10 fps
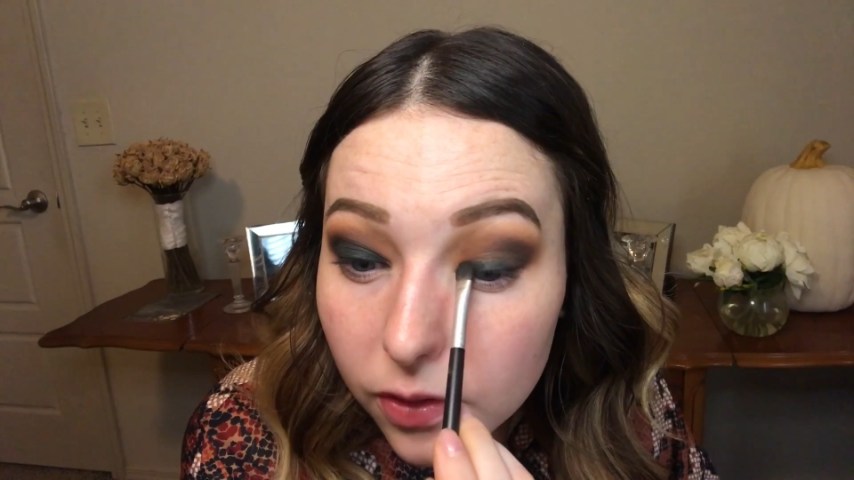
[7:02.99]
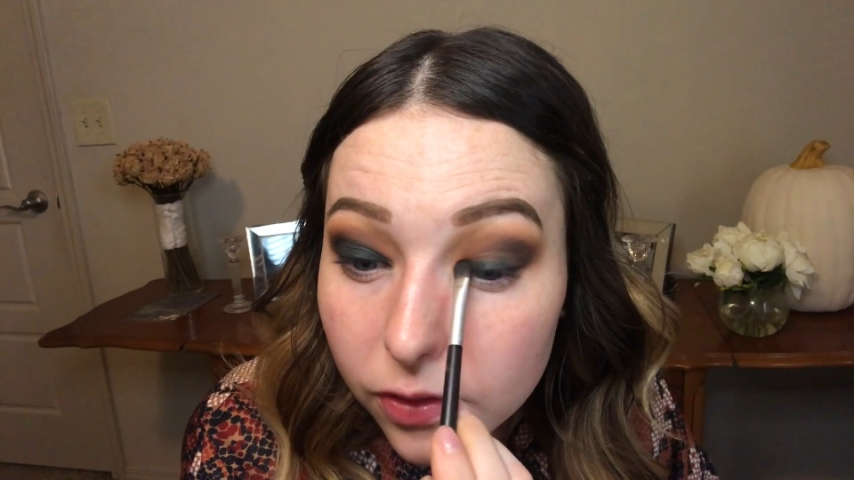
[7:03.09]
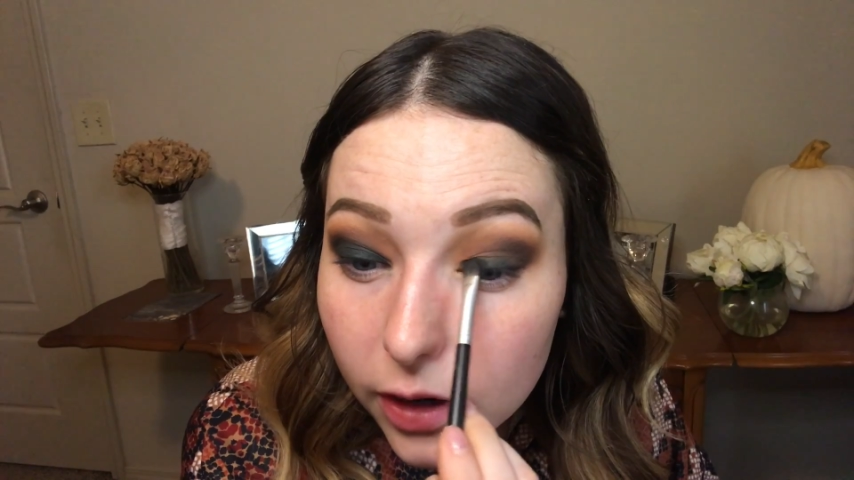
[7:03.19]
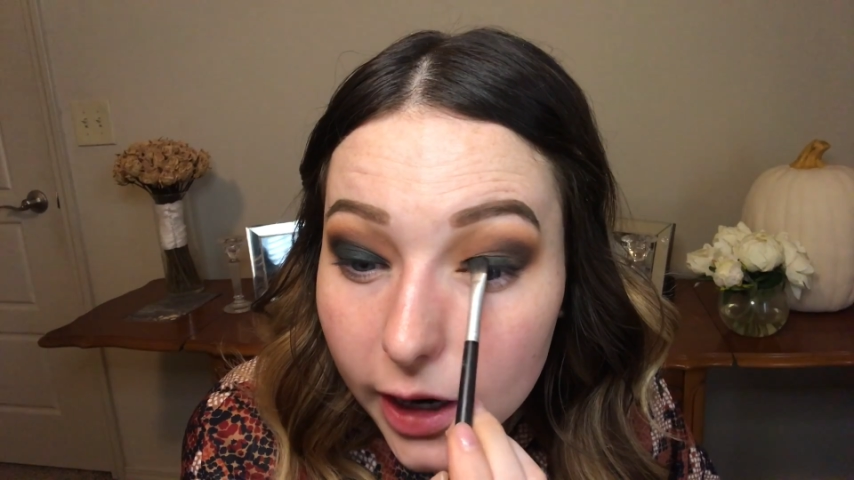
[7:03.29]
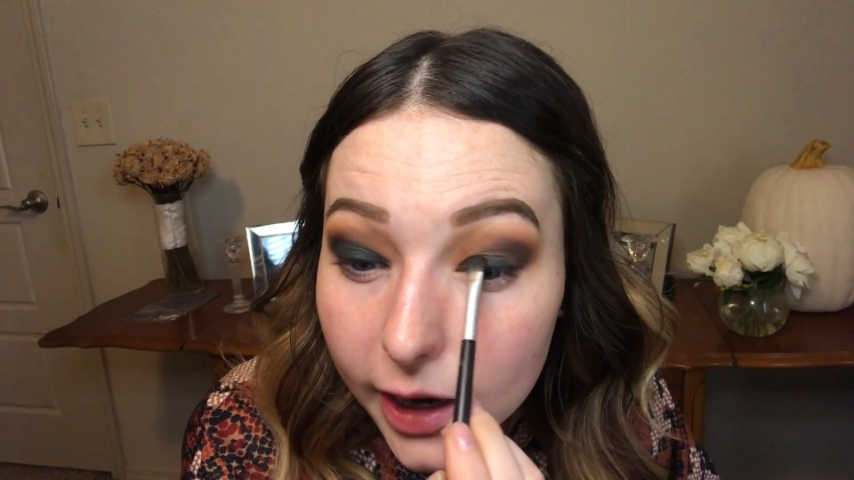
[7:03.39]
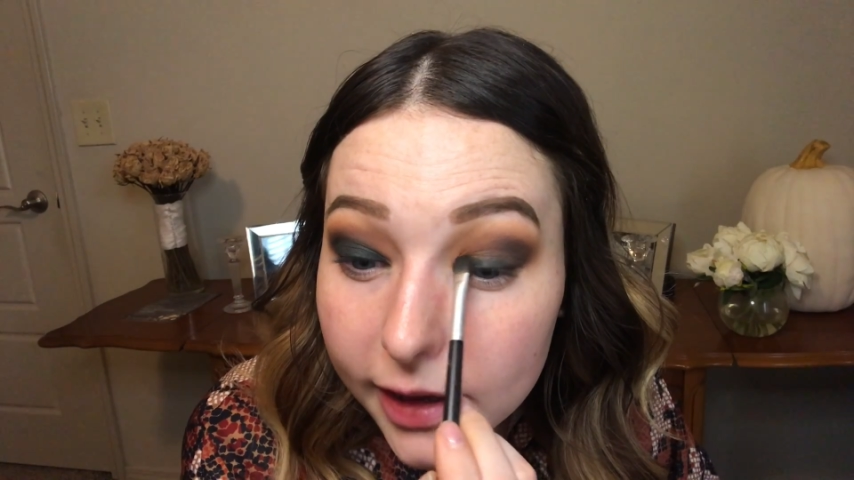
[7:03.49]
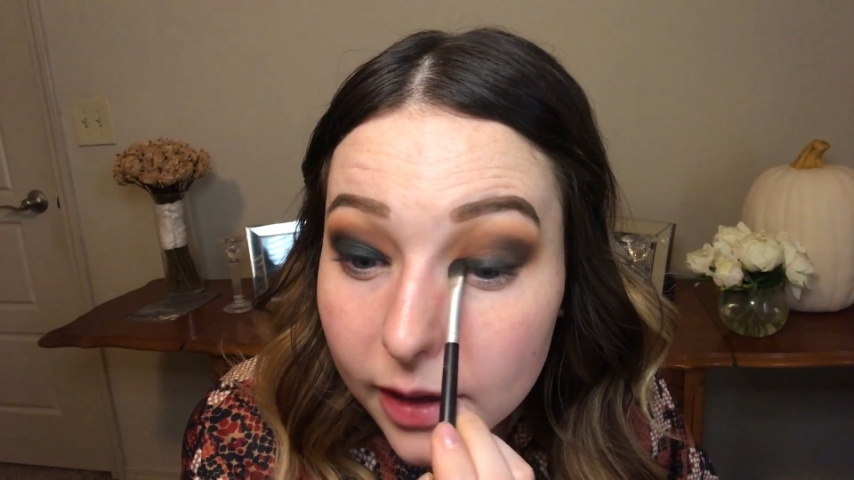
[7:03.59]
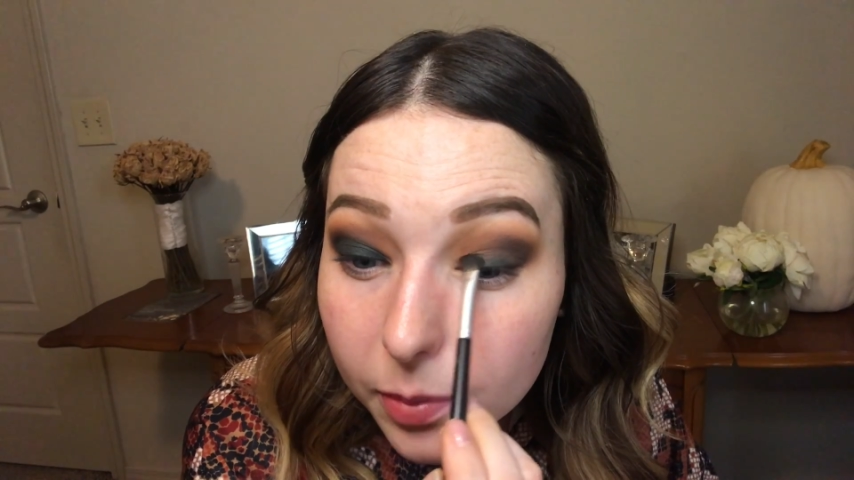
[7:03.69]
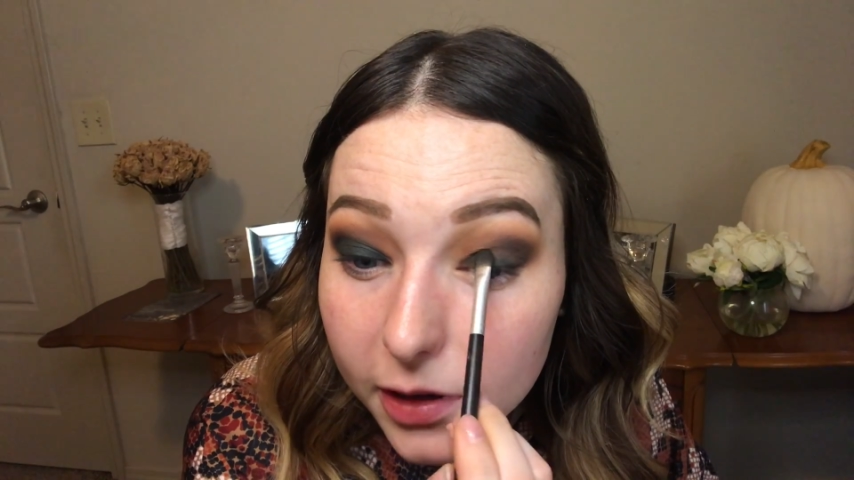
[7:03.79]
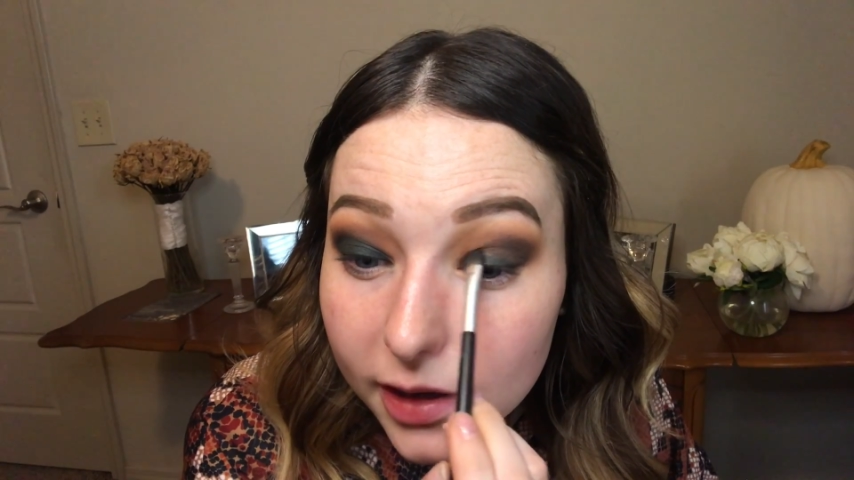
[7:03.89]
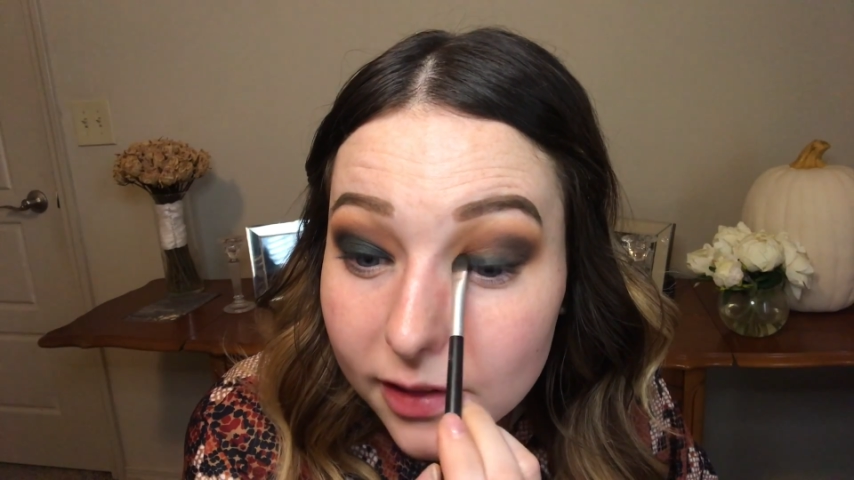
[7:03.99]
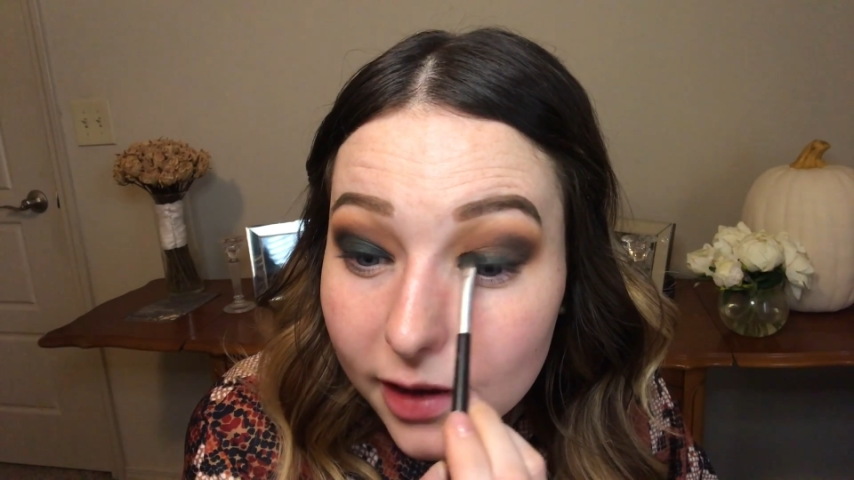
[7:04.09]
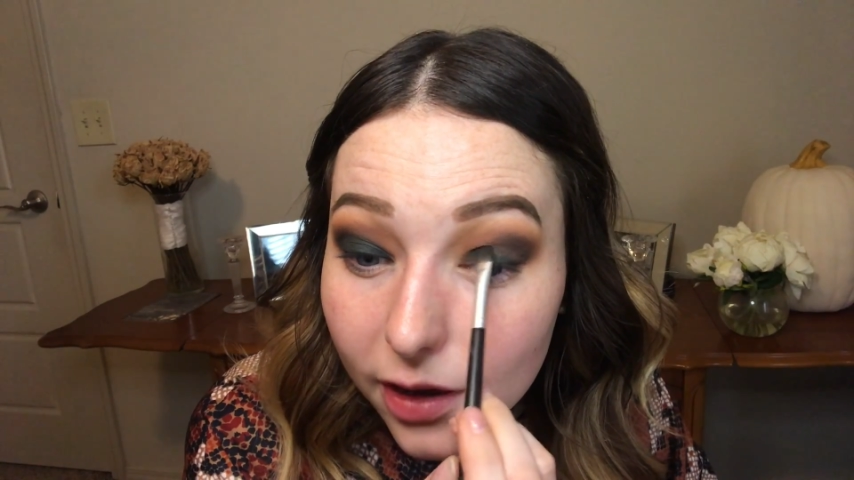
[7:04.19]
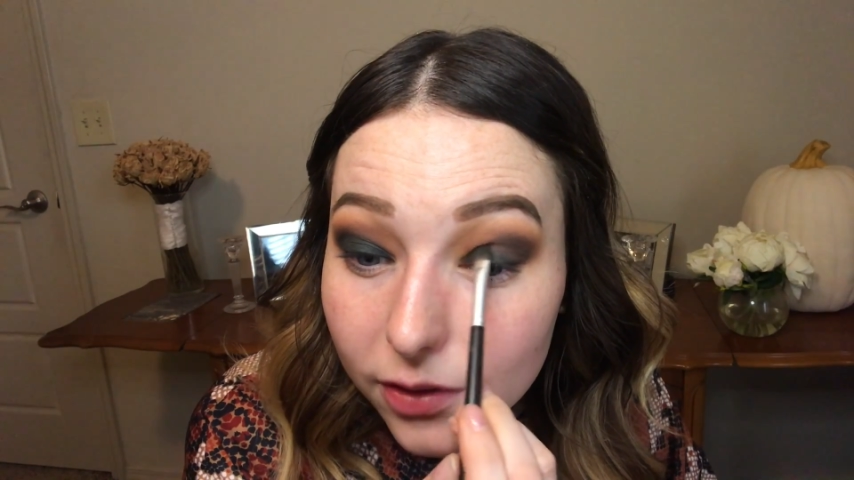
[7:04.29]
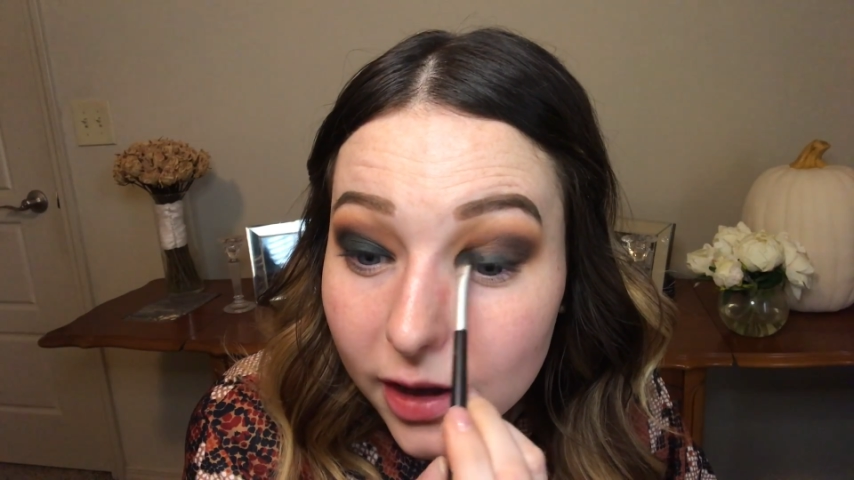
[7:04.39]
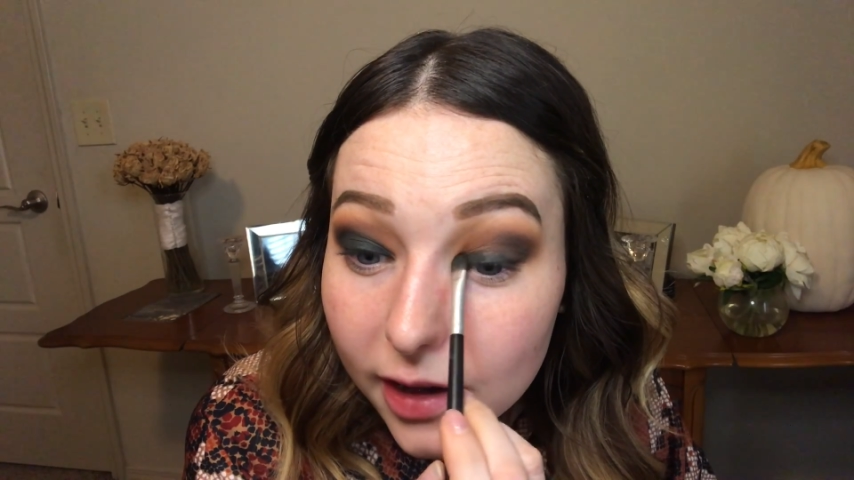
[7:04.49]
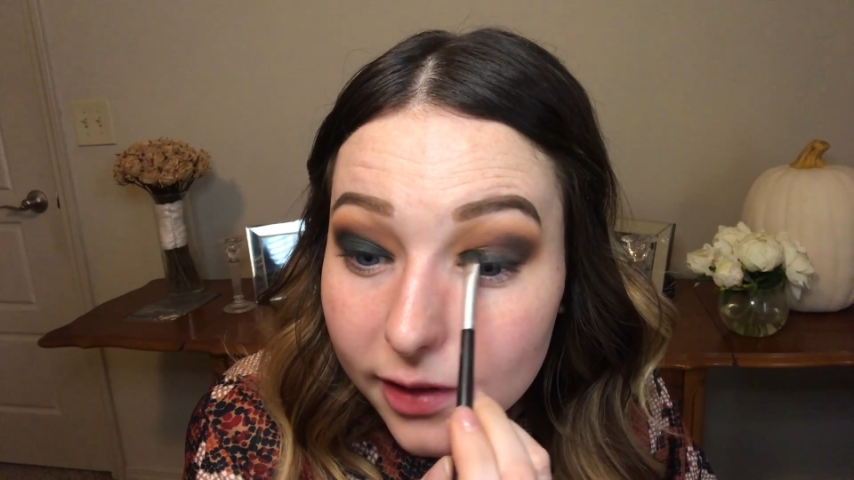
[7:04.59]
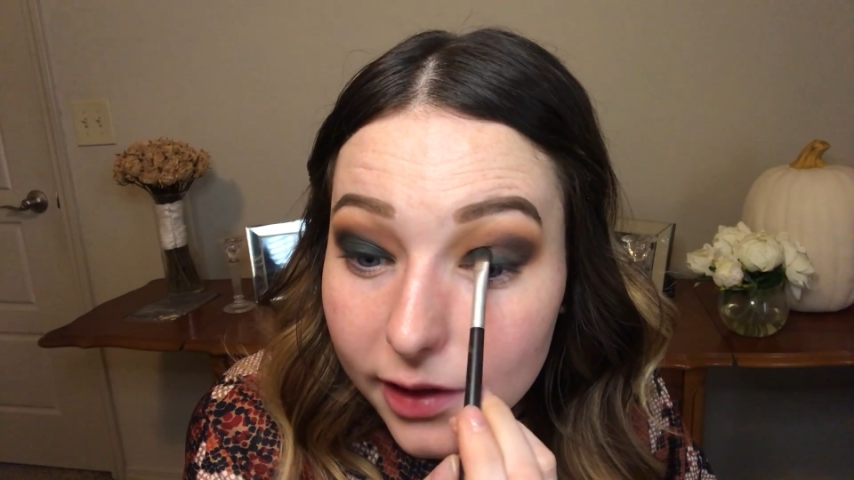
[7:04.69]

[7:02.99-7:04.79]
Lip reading: Sorry, I keep looking down, guys.